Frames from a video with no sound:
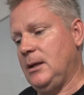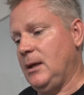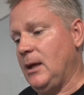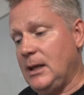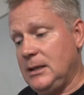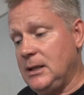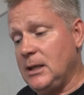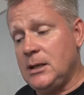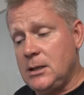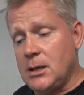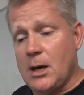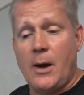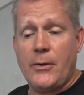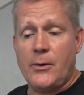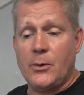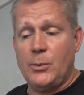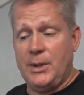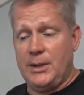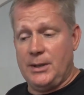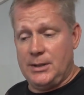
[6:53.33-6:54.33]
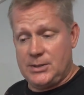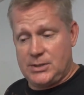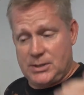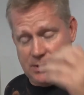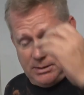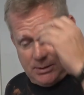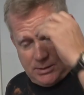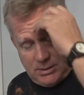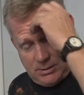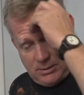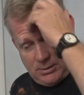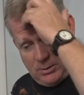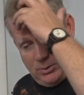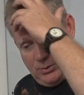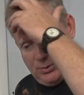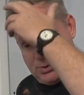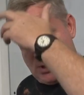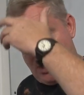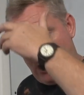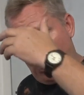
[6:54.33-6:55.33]
And any other witnesses
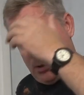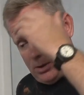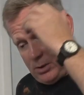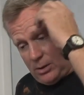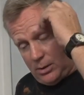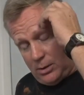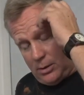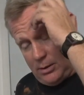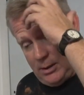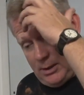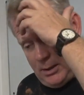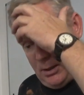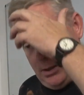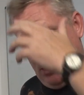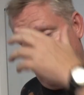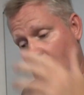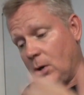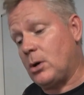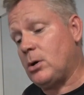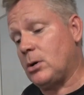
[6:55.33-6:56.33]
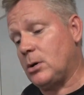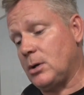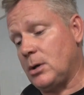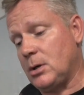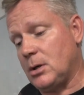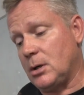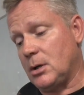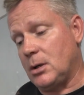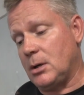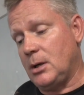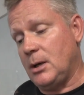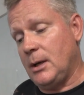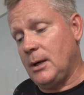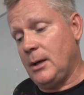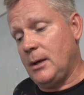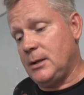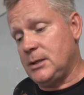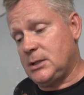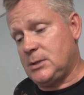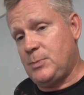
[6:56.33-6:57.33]
who saw her or heard her
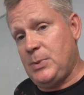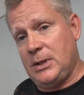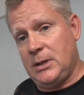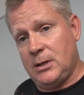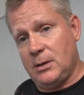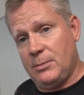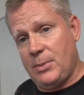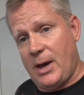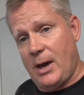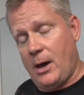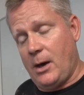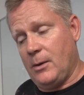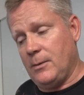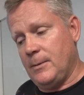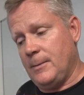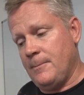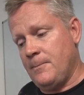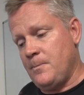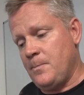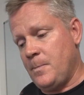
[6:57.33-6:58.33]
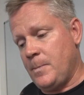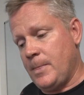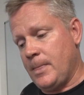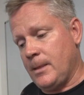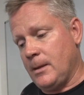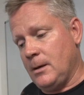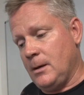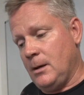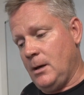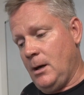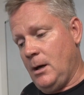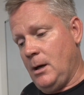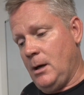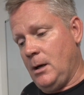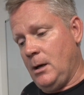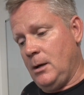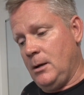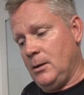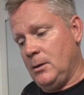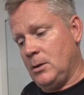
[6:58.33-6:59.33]
speak about
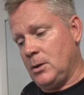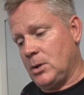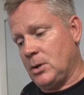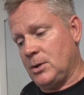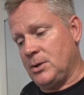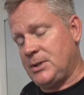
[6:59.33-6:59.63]
her